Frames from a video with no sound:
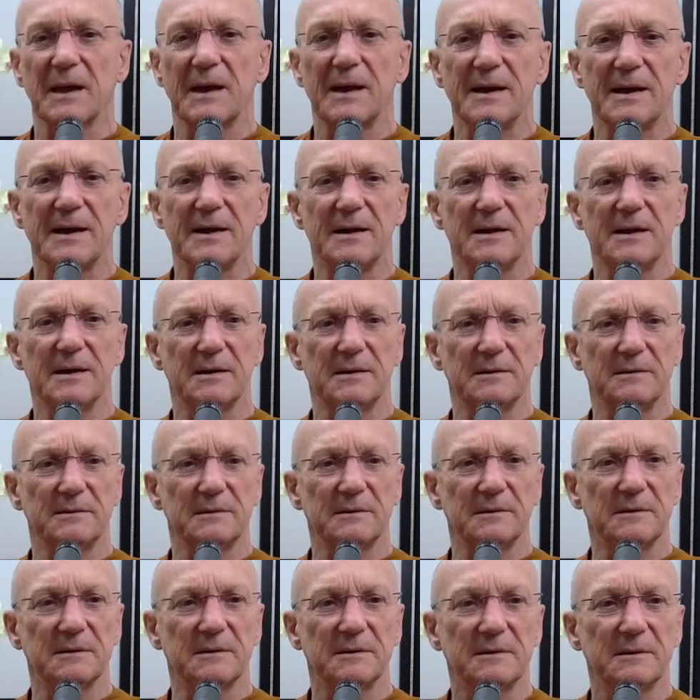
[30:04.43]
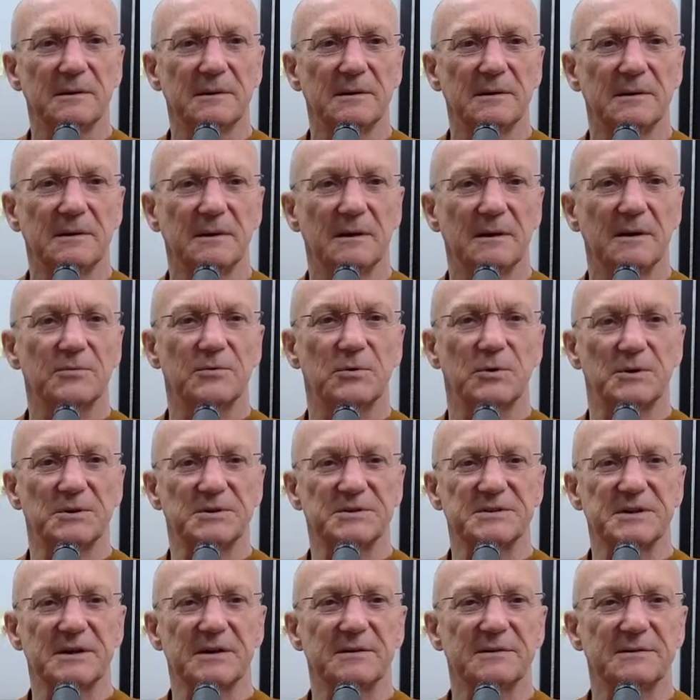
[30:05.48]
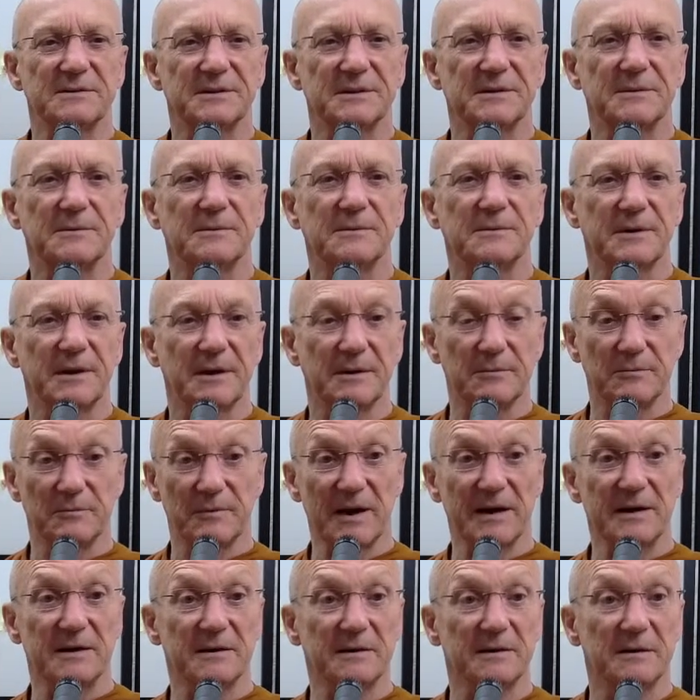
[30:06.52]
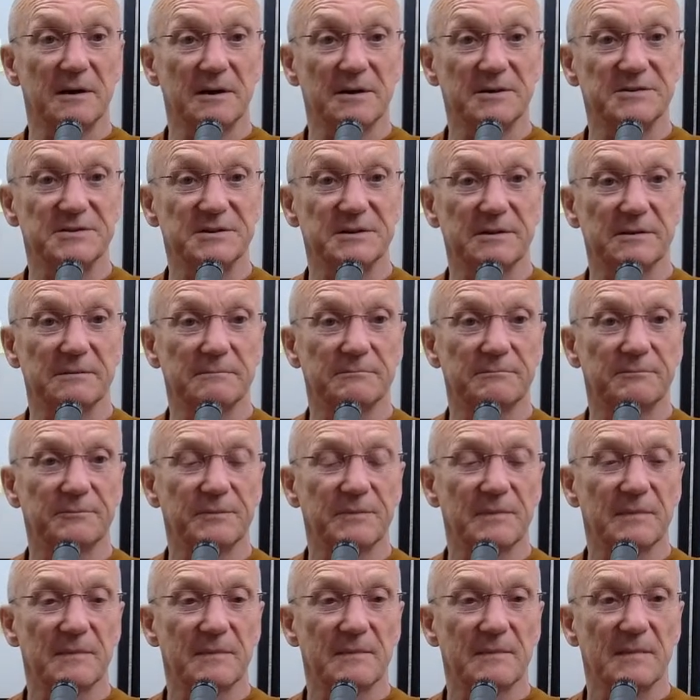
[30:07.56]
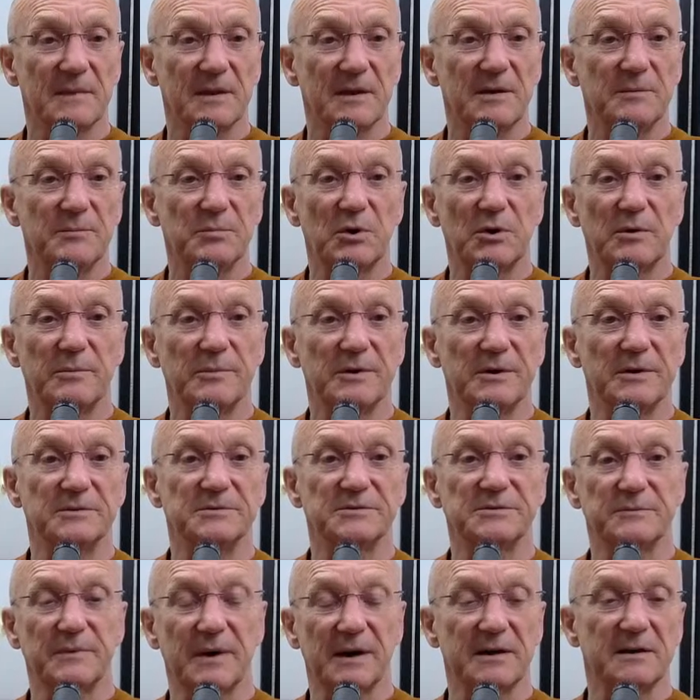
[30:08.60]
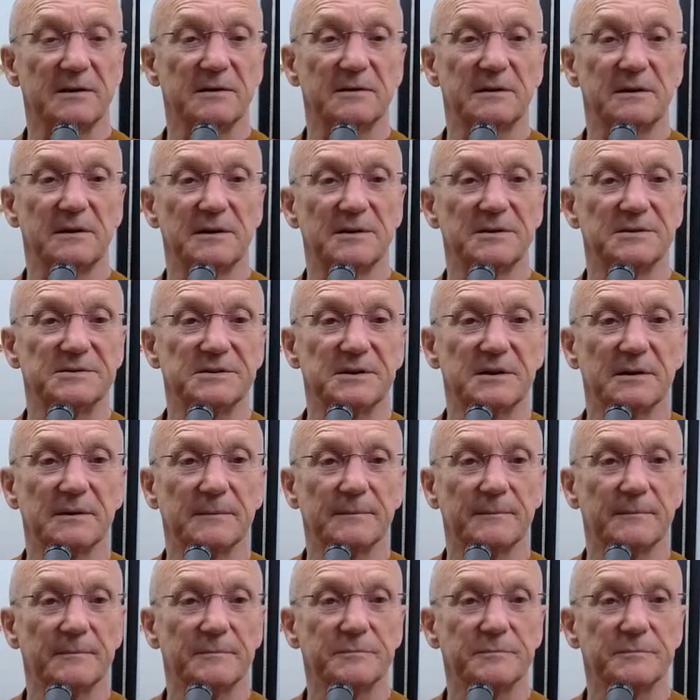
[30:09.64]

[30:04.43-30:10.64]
And of course, that's okay. Recognizing impermanence, recognizing